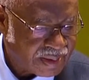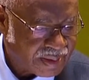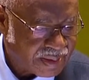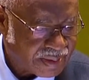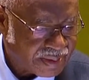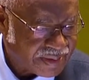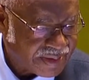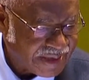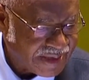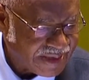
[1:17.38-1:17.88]

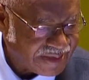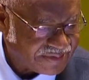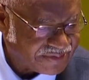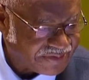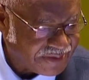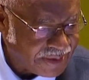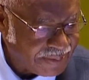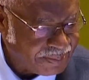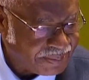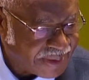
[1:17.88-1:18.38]
The
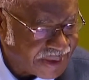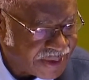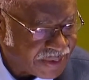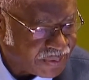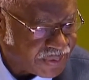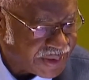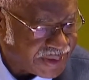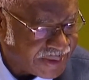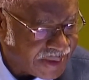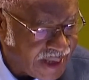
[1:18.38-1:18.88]
Assembly
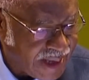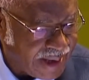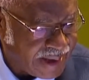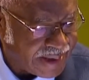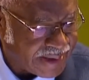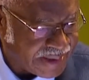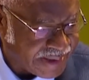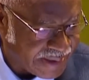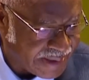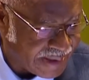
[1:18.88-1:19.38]
will now
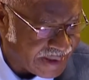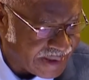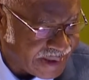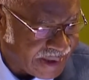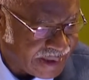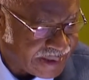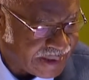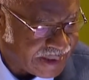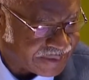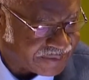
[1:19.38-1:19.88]
hear
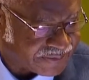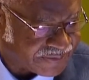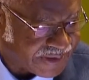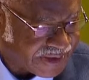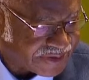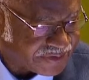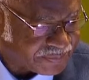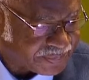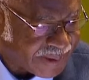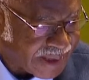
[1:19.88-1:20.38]
an
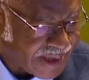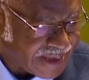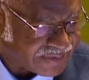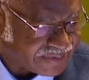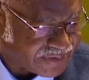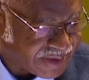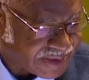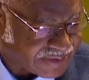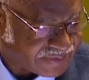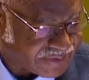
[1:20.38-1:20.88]
address by
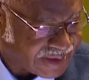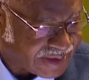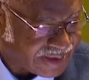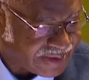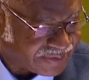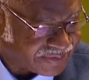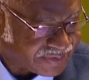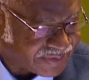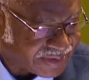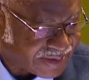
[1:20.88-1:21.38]
His
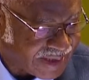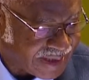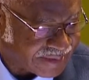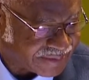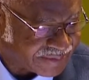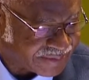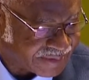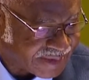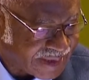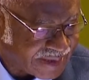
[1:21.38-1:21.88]
Excellency
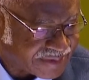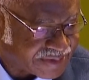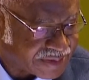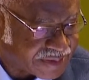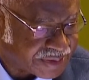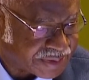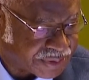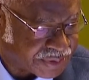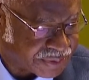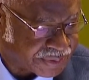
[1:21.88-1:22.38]
Andrzej
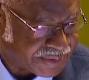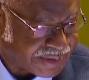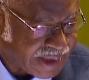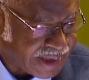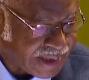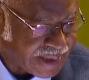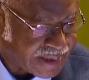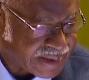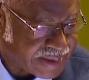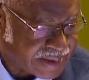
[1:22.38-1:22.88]

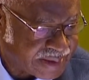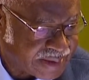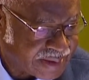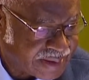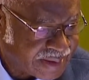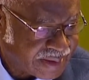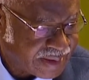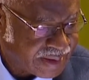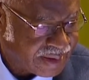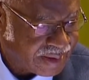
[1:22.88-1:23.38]
Duda,
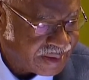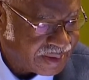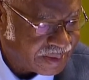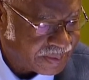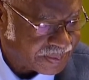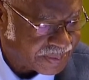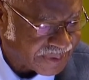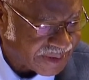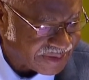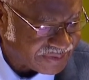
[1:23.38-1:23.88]

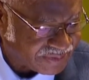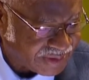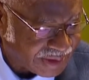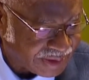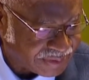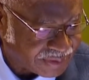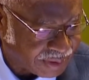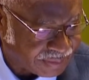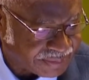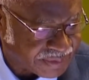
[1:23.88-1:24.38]

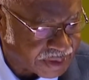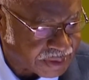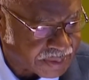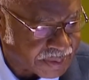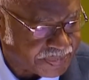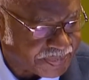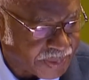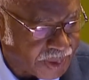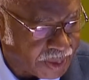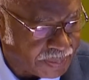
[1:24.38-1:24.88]
President of the
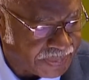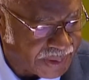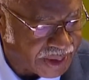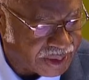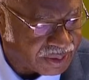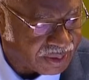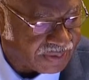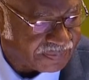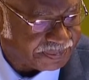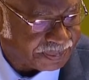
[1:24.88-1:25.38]

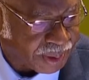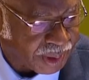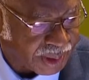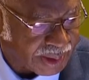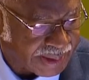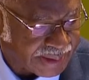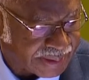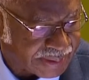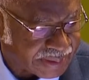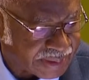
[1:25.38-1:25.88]
Republic of
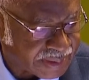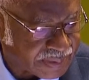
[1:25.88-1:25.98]
Poland.